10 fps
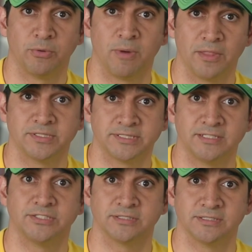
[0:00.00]
your mother's
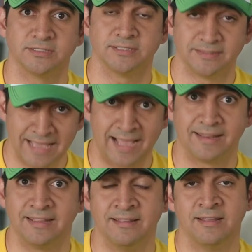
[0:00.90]
hair is the
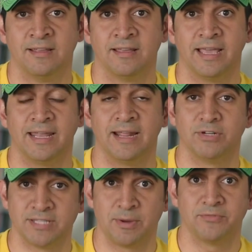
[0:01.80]
daddy. And
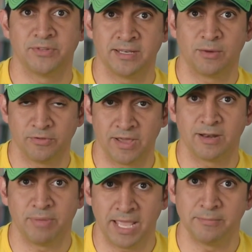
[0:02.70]
every time I've done that, we've had
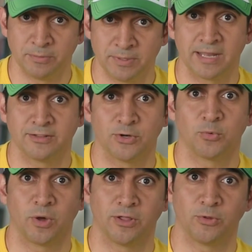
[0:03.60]
a baby. We got a
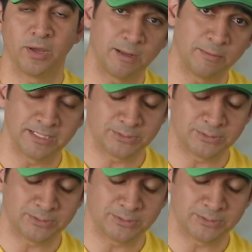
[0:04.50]
3rd one on the way now, but